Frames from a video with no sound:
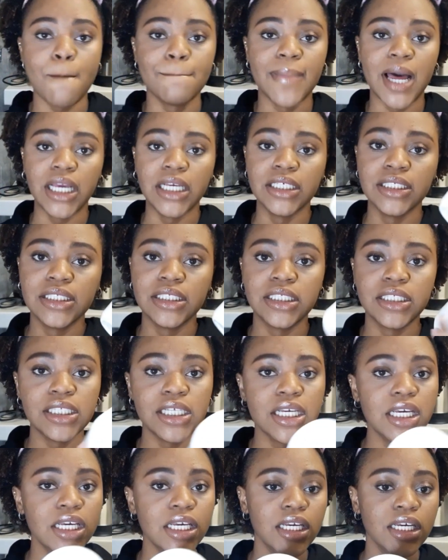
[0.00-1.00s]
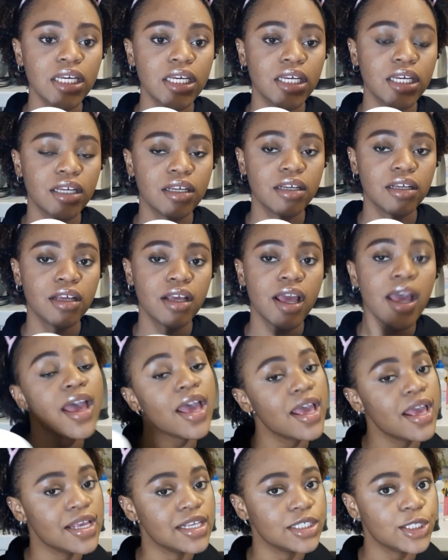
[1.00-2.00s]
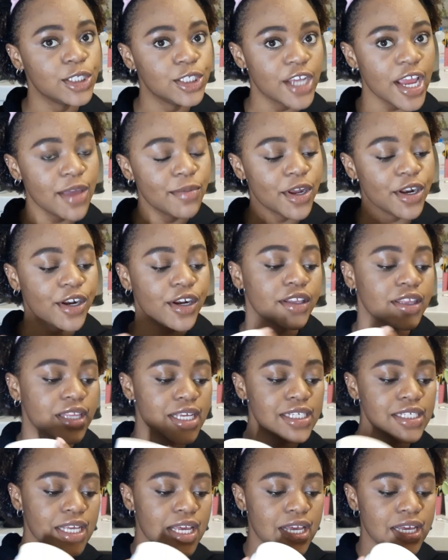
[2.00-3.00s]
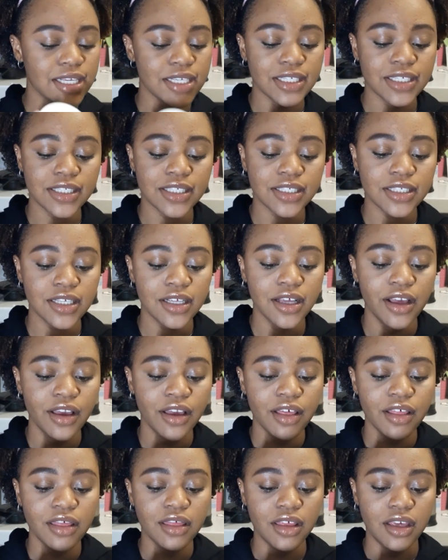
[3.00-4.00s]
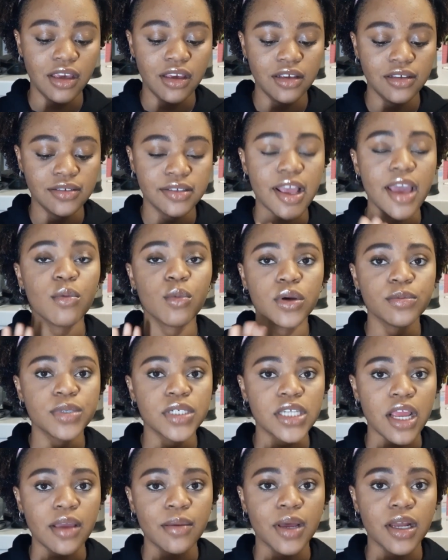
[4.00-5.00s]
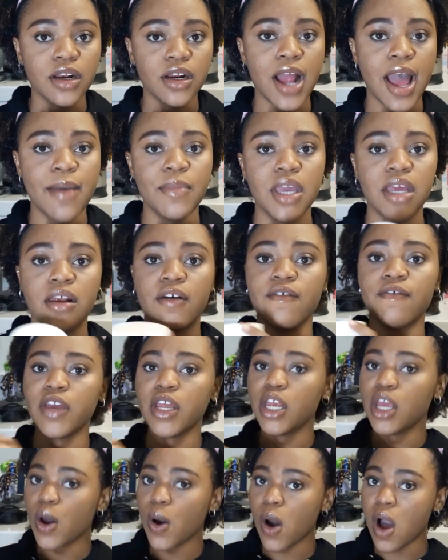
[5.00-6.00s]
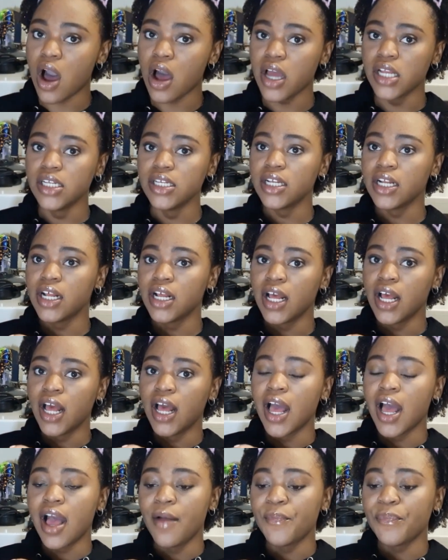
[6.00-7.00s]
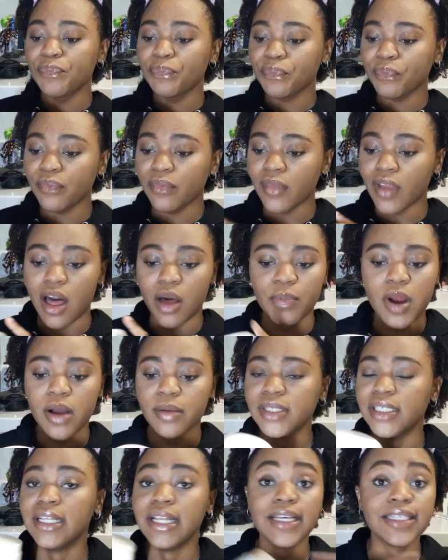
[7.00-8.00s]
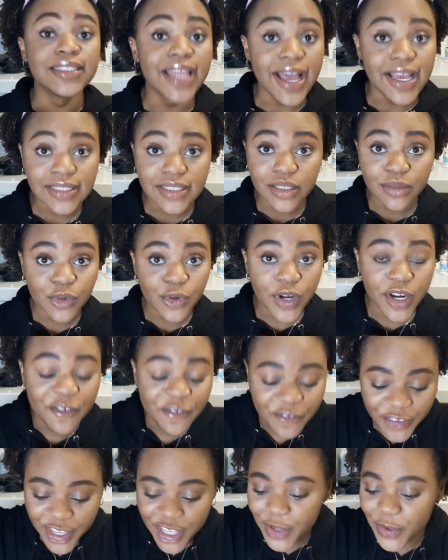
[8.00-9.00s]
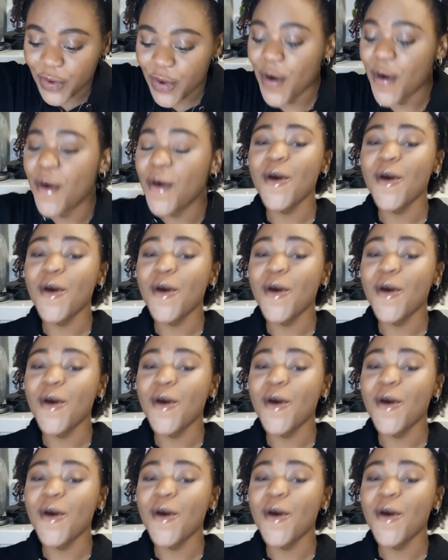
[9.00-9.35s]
my C is shea butter. This is the same with shea butter I made a video on. I'll probably link that somewhere for you